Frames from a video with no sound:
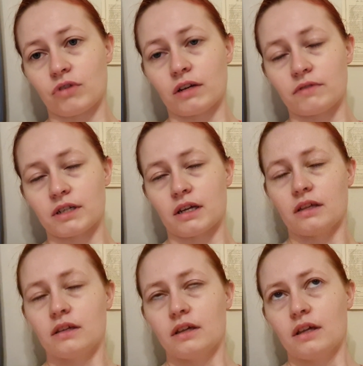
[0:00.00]
ride for the day.
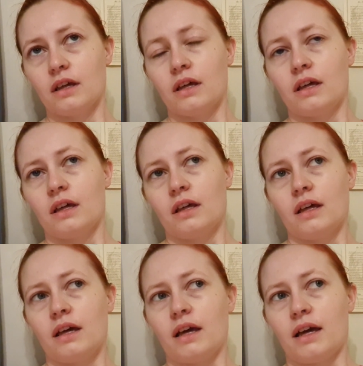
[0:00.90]

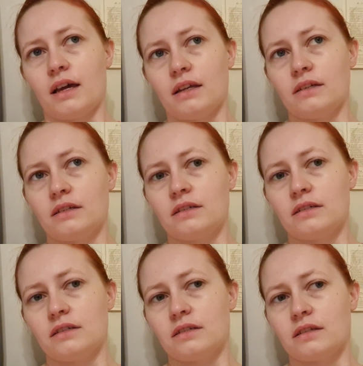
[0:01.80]

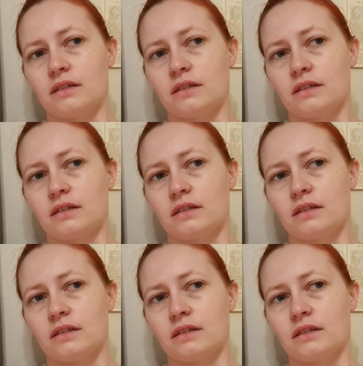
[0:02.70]
And